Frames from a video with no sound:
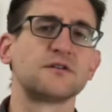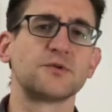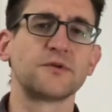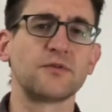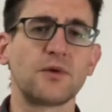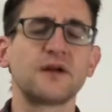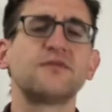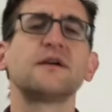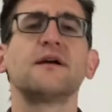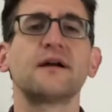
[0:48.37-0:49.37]
So if we want to
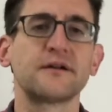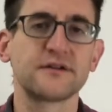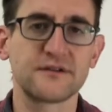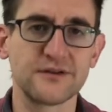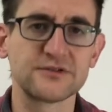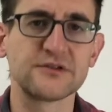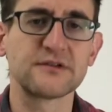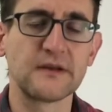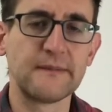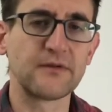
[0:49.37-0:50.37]
figure out our decisions,
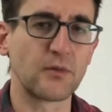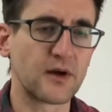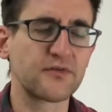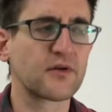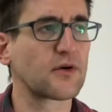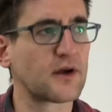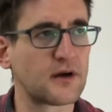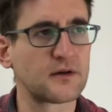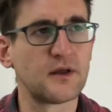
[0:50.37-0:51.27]
we want to figure out